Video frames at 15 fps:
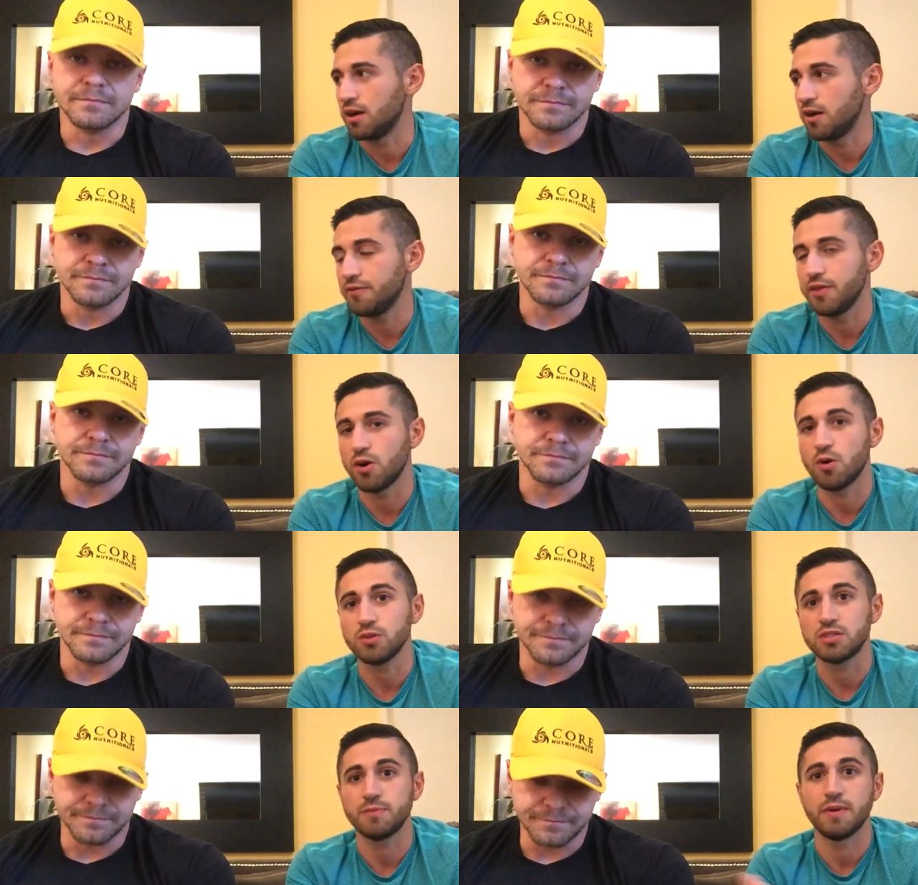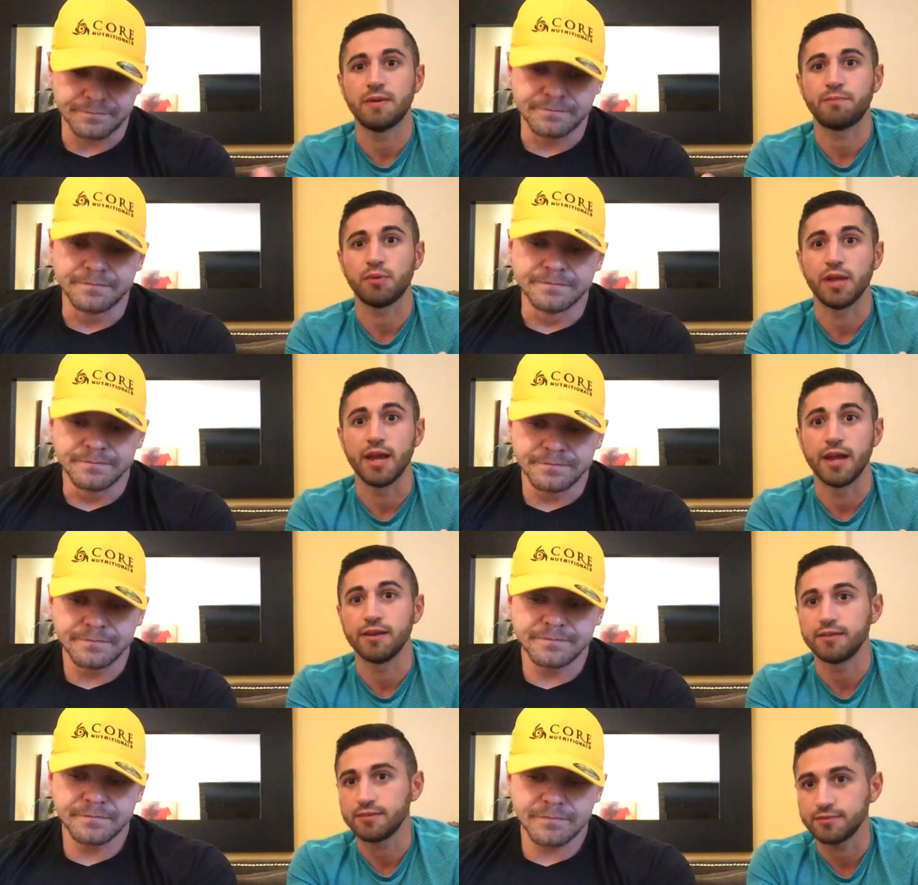Speaker 1: of the ultimate
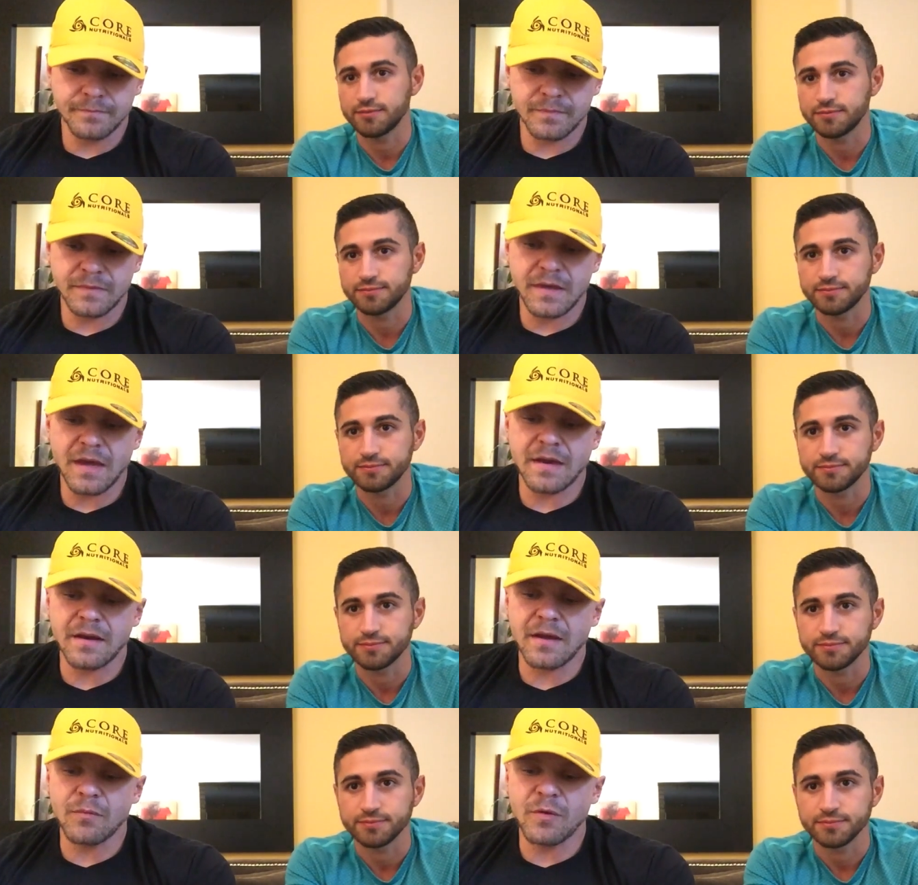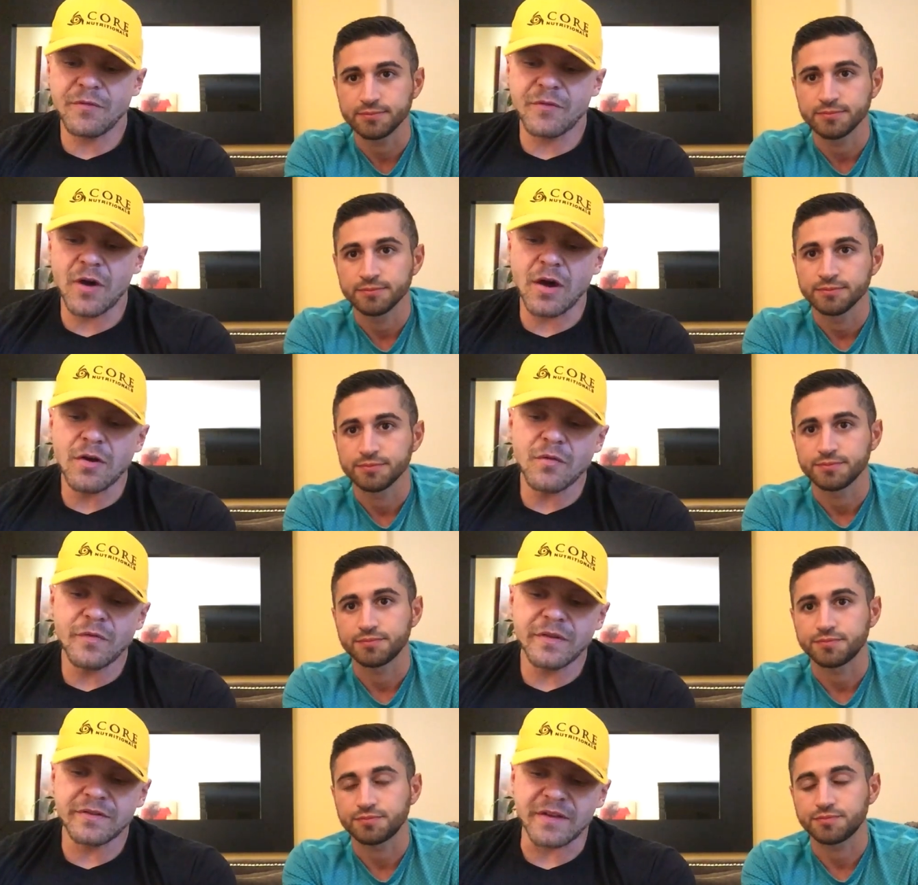plan?
Speaker 2: Yeah, and we've gone
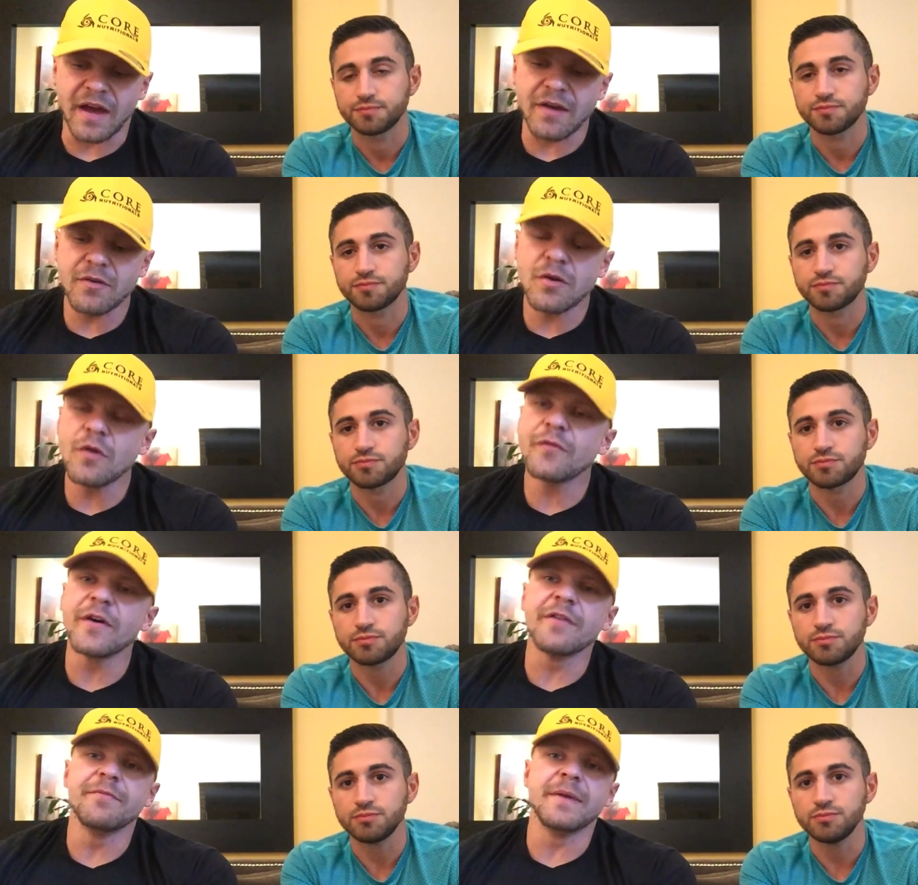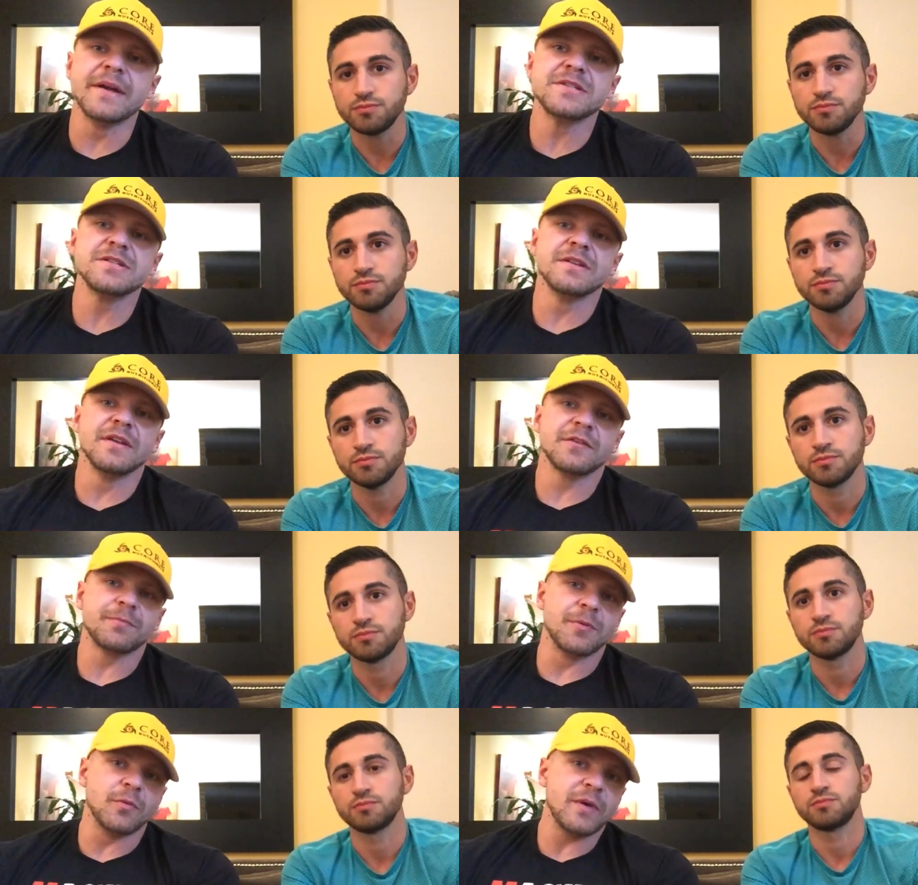over this. I don't know if I've mentioned
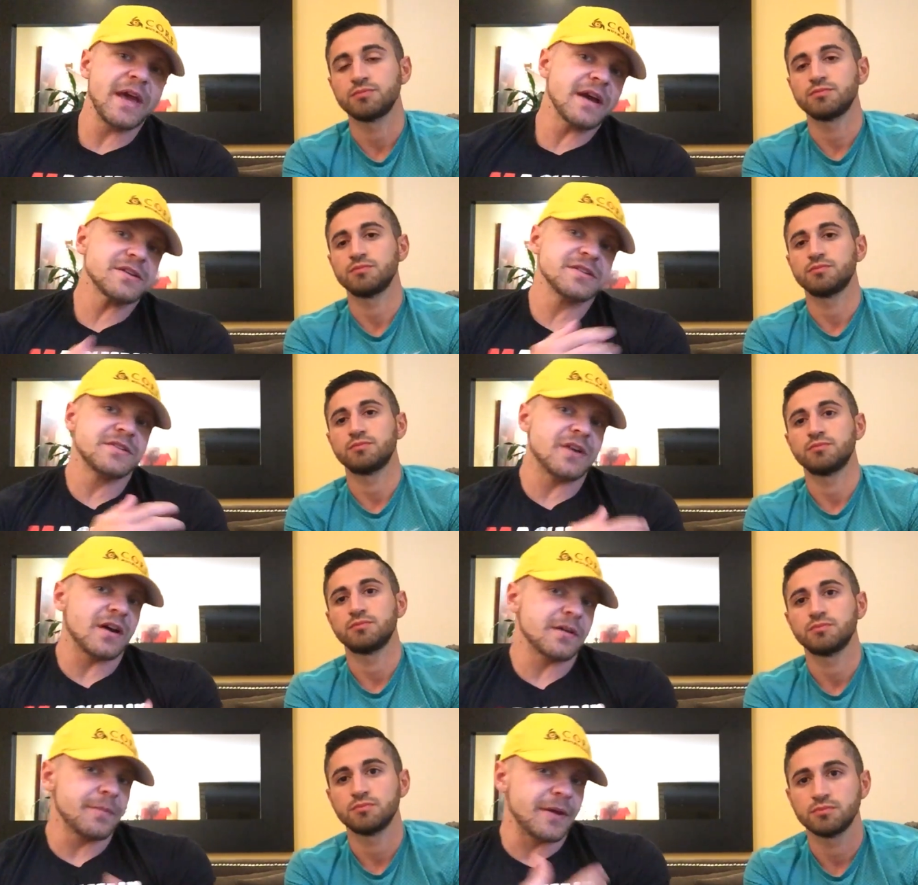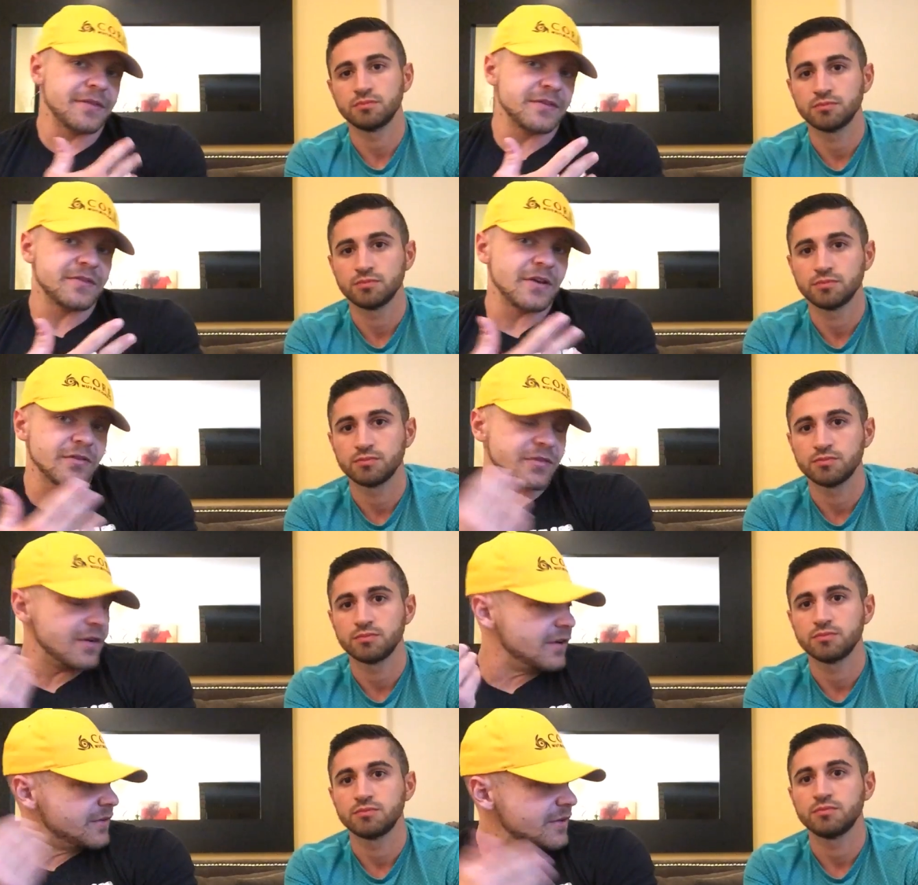this, but we actually talked about this
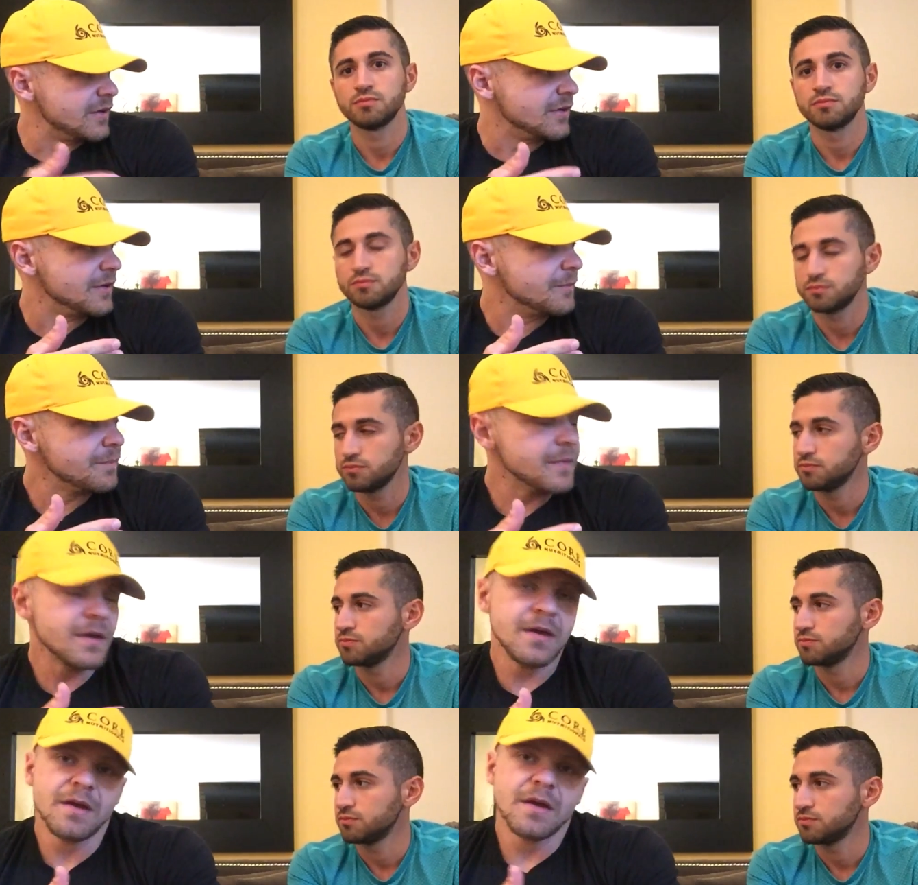yesterday at dinner.